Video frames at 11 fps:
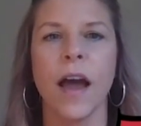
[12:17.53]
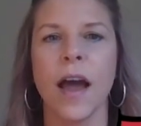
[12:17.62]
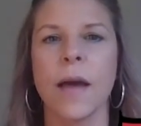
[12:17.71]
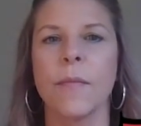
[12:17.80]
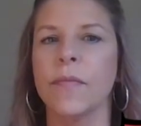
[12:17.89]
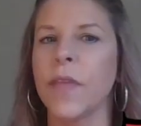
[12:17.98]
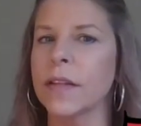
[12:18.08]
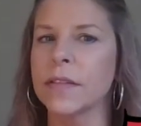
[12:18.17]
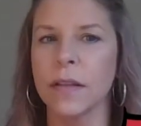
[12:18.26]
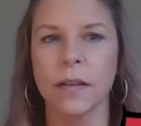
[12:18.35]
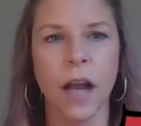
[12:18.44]

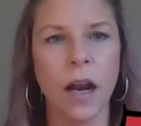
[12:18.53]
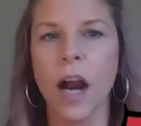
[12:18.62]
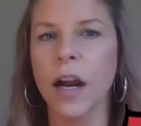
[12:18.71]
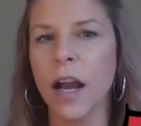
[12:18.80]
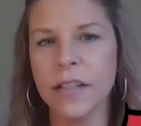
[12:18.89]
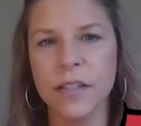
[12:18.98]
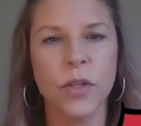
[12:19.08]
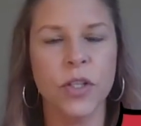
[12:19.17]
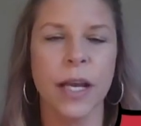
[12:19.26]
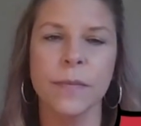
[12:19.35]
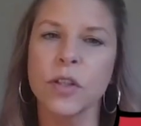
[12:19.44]
our
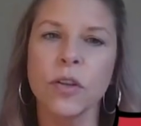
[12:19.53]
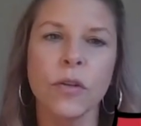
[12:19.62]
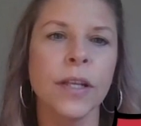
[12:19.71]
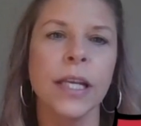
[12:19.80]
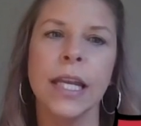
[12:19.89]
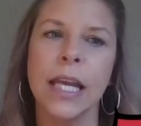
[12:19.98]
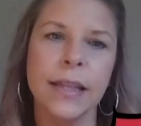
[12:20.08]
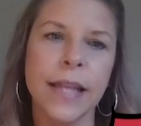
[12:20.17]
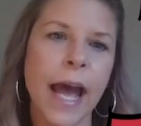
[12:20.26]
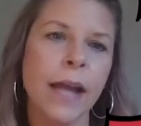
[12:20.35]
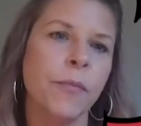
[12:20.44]
customers absolutely need
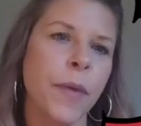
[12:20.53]
that.